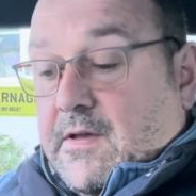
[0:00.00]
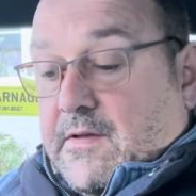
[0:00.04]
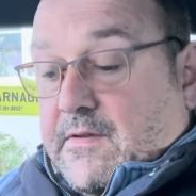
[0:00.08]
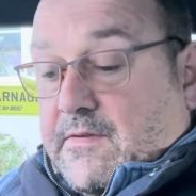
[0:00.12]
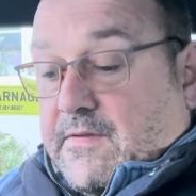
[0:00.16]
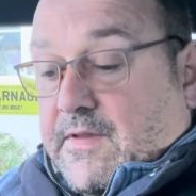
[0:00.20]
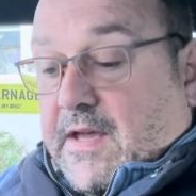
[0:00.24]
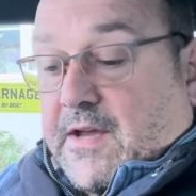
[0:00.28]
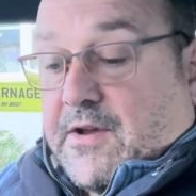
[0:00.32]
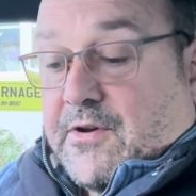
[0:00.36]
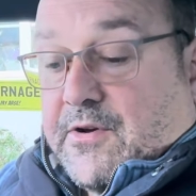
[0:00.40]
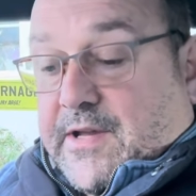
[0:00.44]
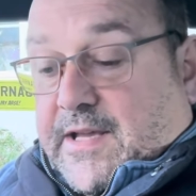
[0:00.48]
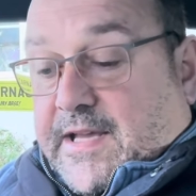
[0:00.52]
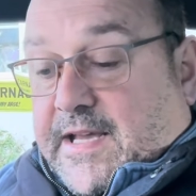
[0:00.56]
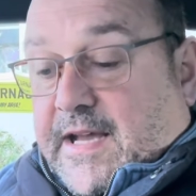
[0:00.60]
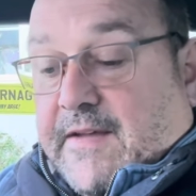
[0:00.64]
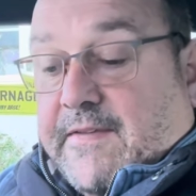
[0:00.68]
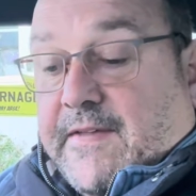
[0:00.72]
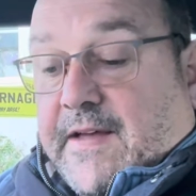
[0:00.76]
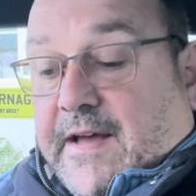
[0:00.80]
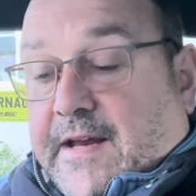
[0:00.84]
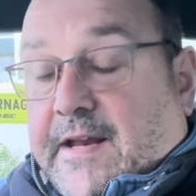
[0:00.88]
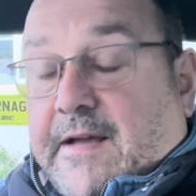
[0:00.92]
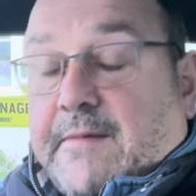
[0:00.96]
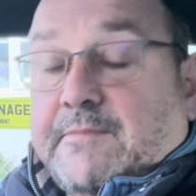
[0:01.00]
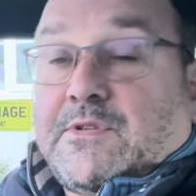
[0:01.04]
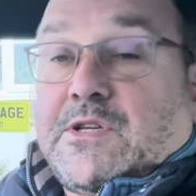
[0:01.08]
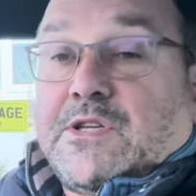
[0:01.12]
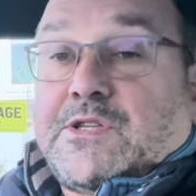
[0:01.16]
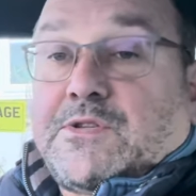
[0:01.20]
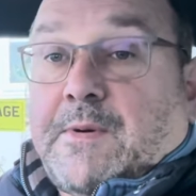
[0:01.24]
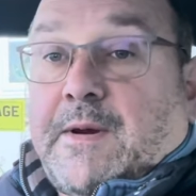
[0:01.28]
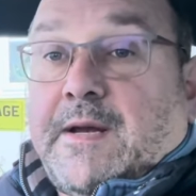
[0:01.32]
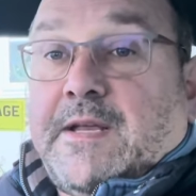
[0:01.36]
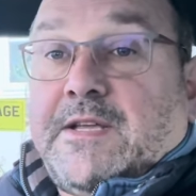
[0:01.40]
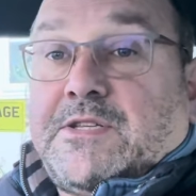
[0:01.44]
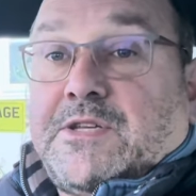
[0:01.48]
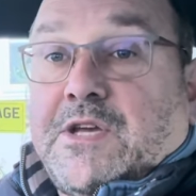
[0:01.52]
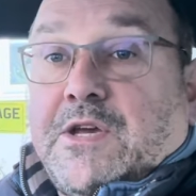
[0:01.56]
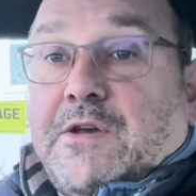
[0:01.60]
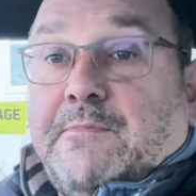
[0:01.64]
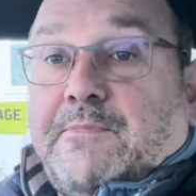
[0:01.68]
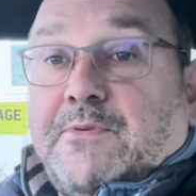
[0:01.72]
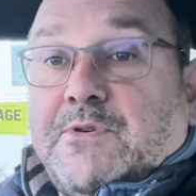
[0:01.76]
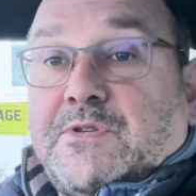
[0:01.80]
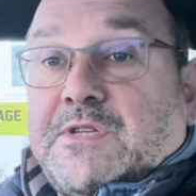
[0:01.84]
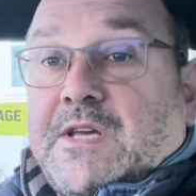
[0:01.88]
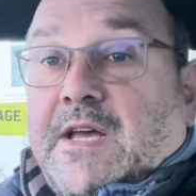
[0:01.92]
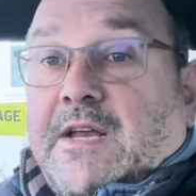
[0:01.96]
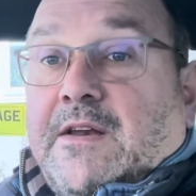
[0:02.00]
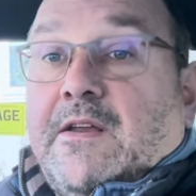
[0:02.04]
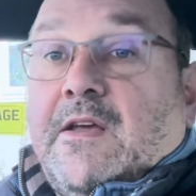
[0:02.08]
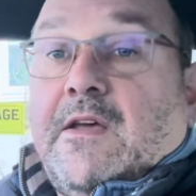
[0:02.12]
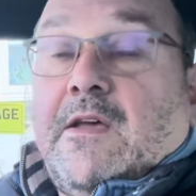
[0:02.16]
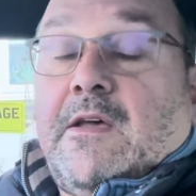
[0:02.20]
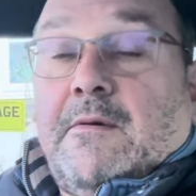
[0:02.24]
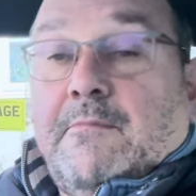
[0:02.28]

They got to get that up to 22%.